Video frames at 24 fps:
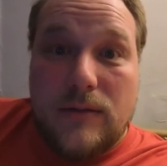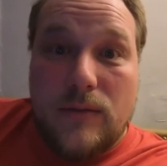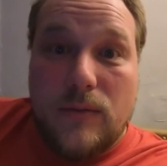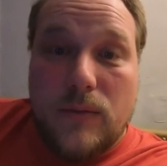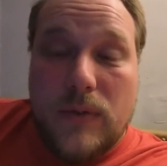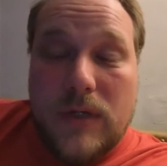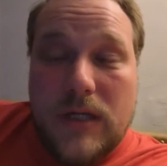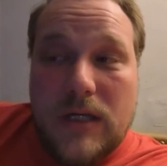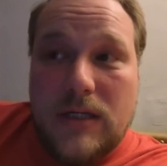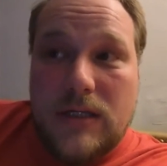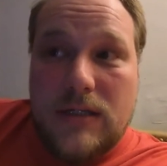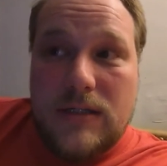
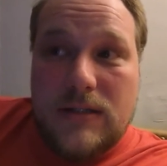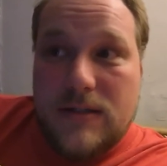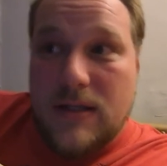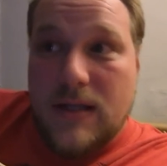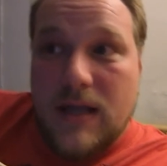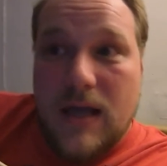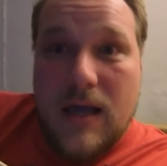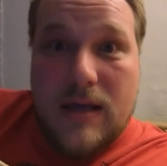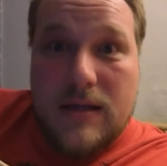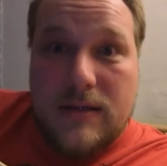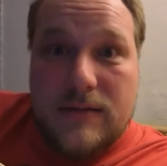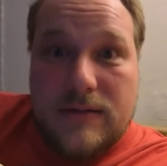We can
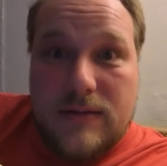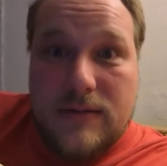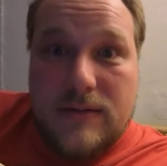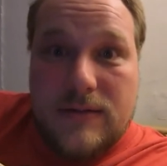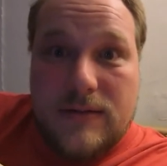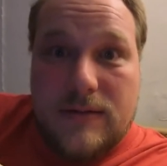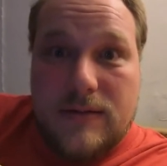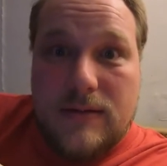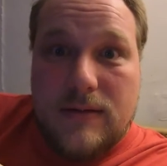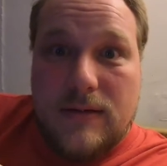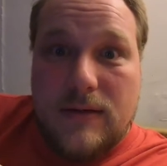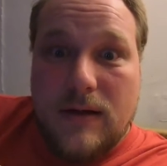
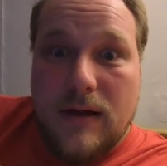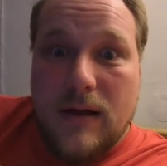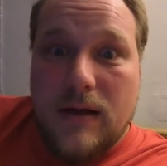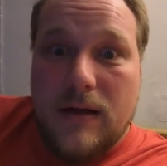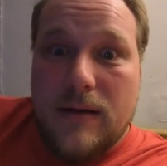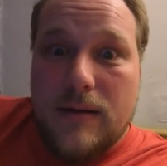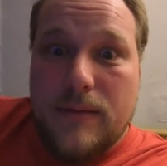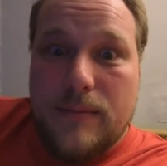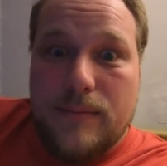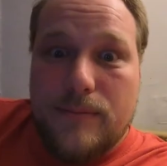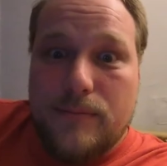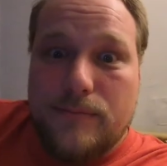discuss.
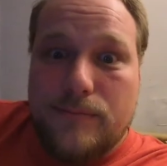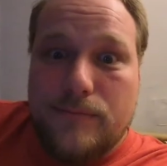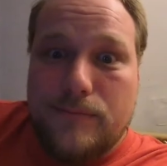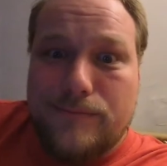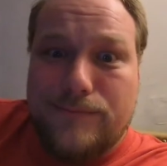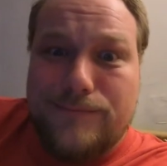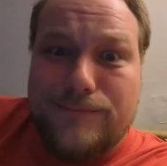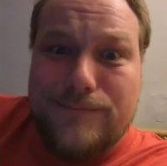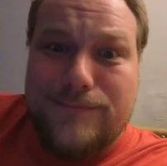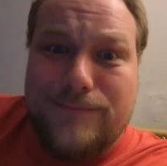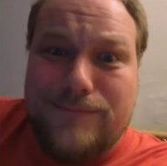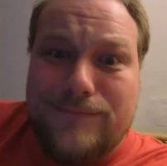Um,
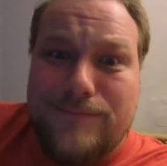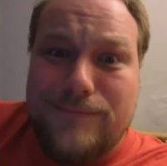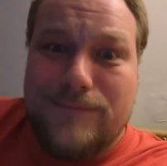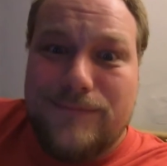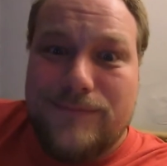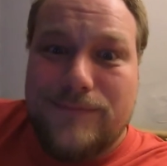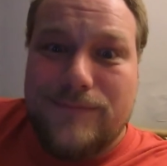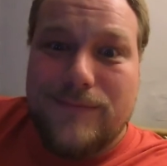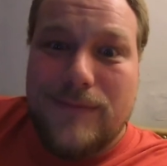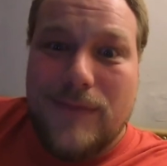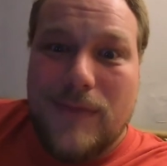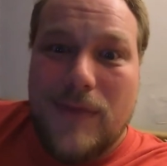
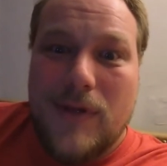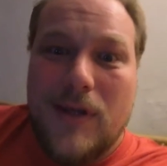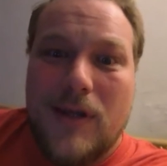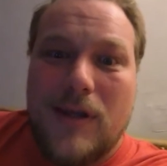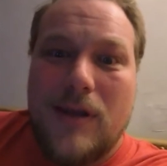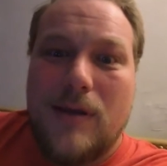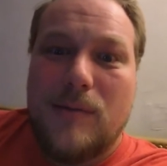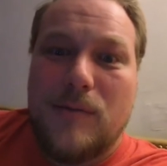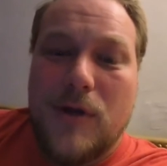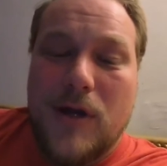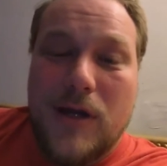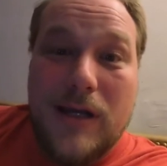
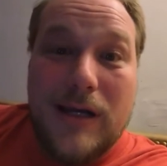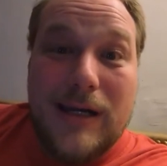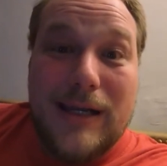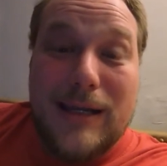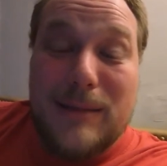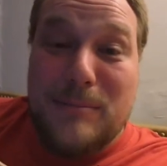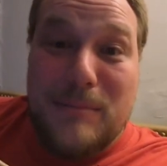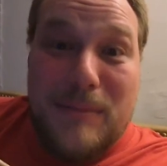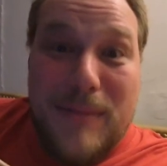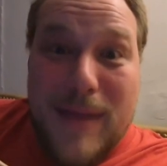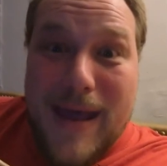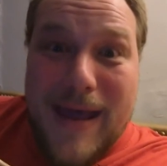I'm not
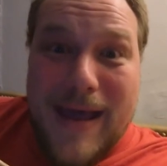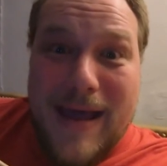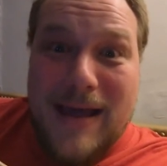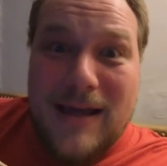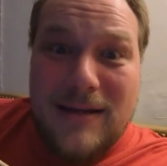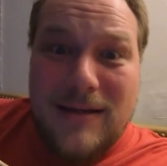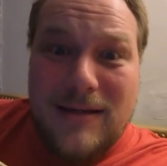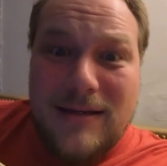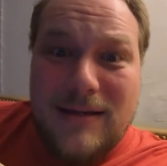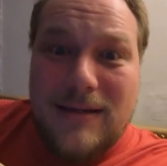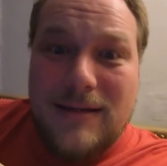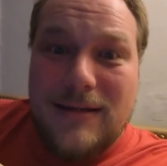gonna get
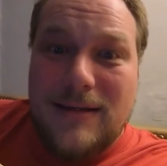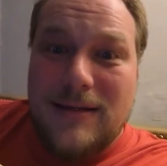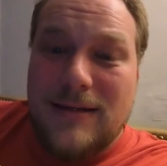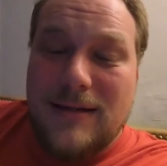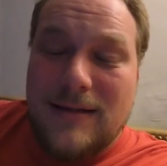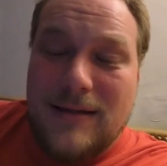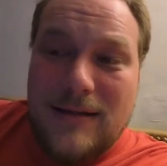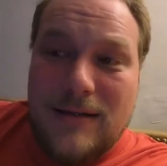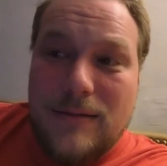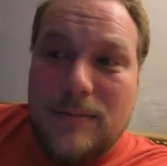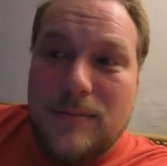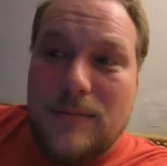mad.
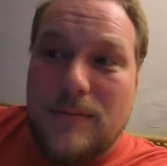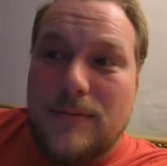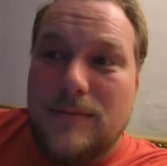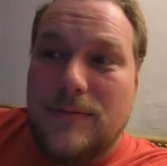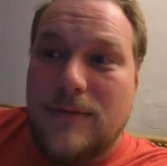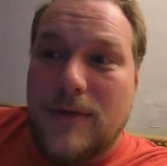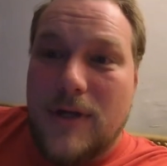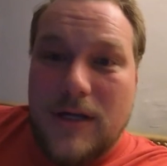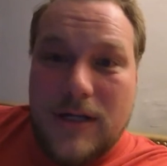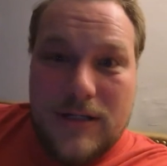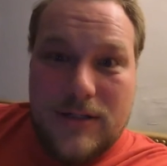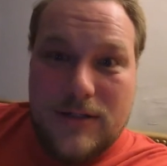I'm
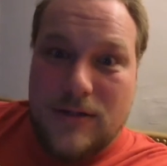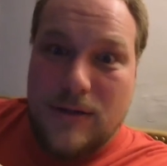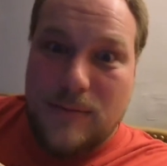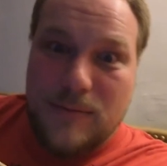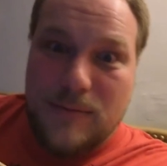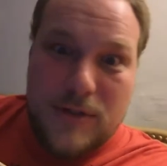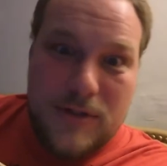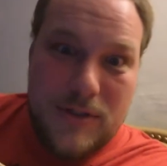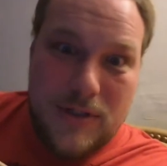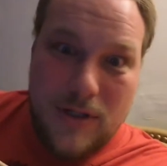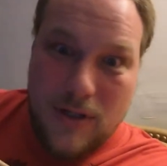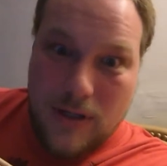not gonna stop
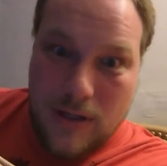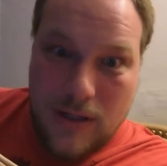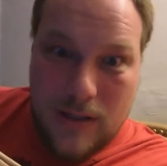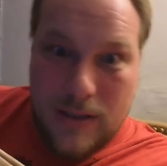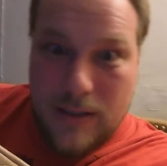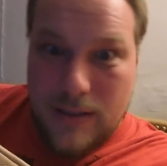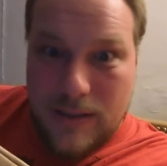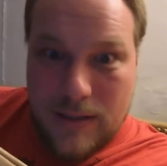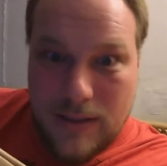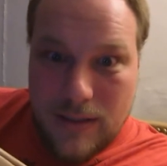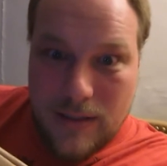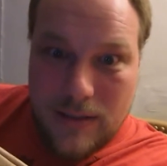
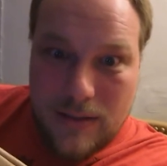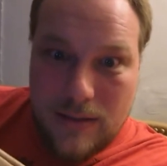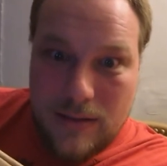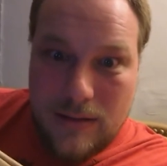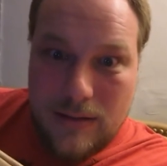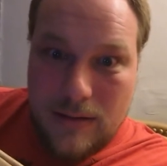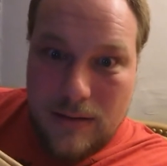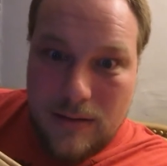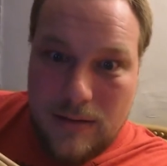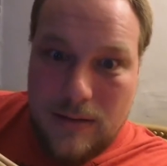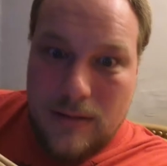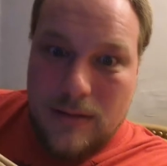talking to
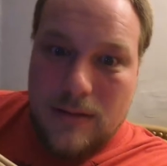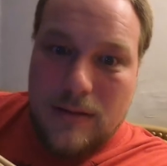you.